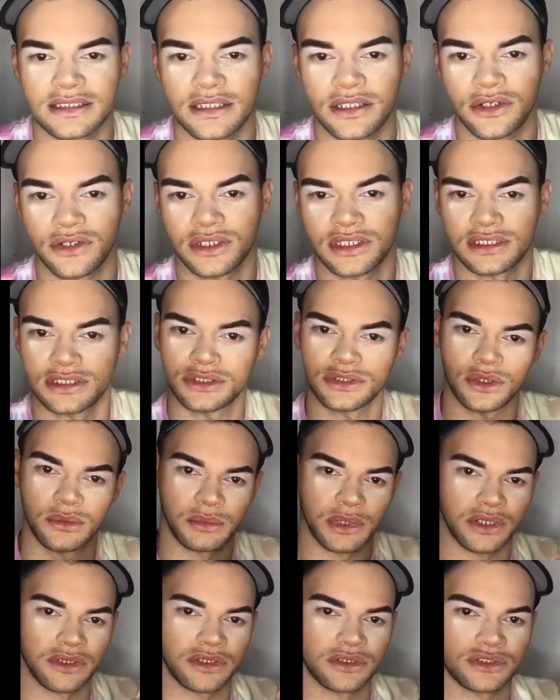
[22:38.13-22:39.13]
there is no
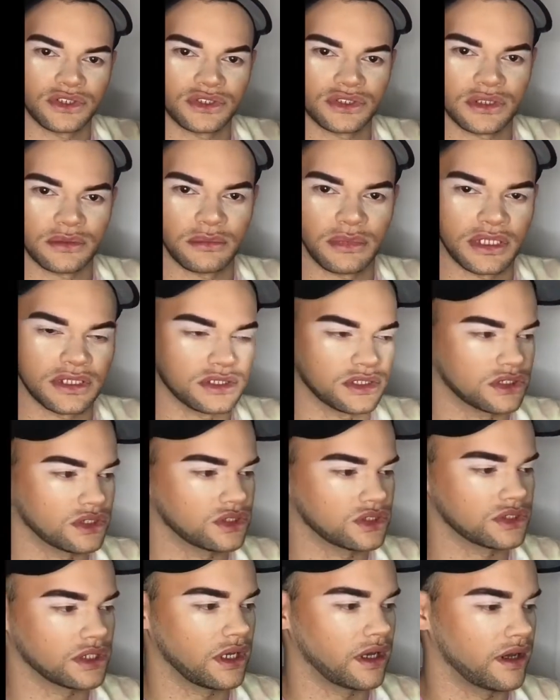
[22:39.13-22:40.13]
marriage, the
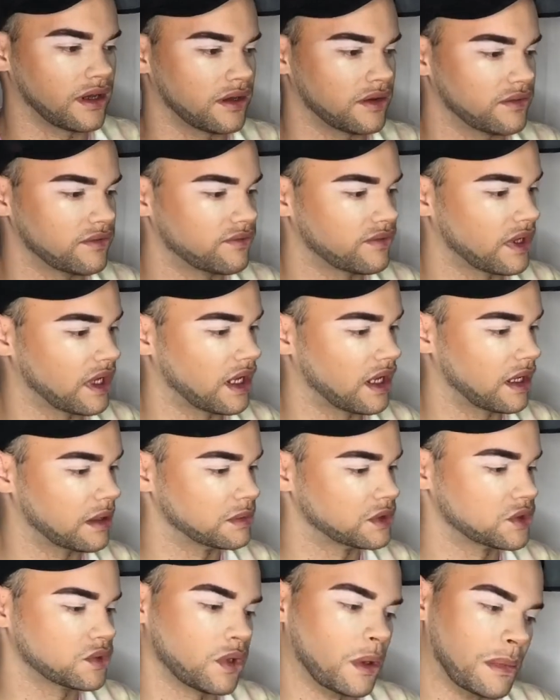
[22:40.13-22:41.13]
message of
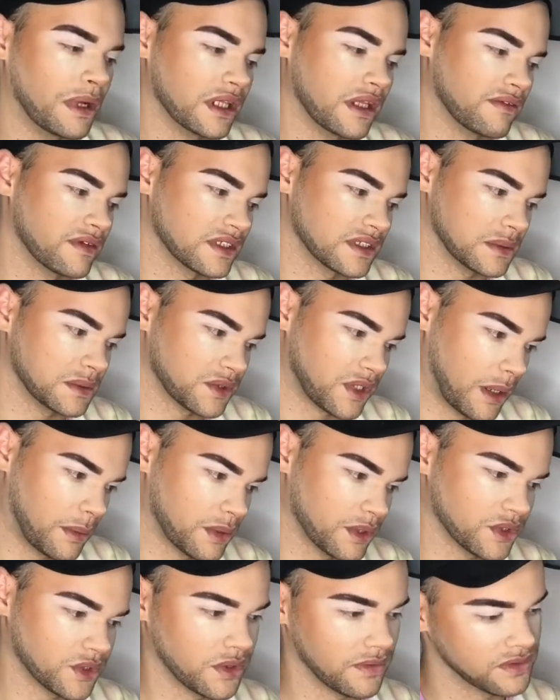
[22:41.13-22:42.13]
to all my loving
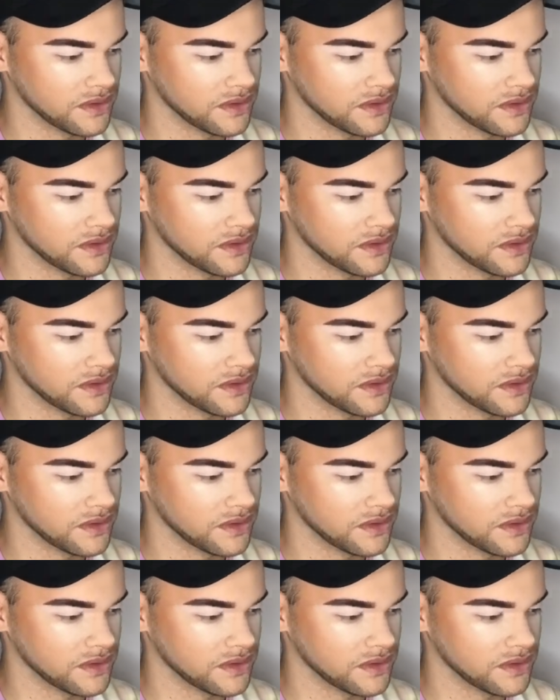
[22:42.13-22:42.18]
subscribers who have